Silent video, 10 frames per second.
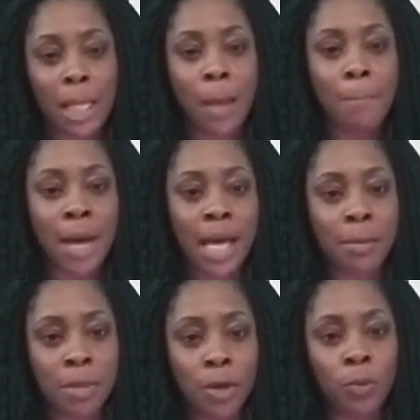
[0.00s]
buy
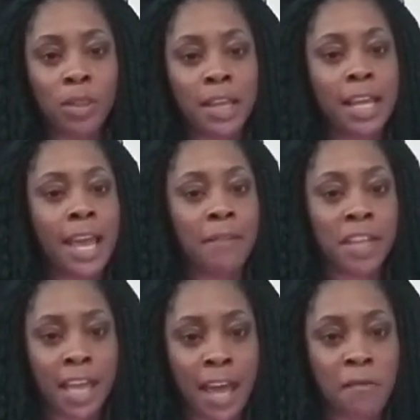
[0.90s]
the milk when they can have
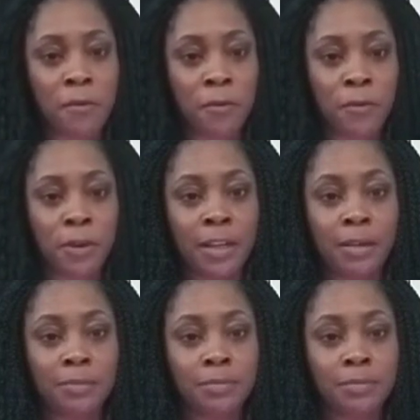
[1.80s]
the cow for free?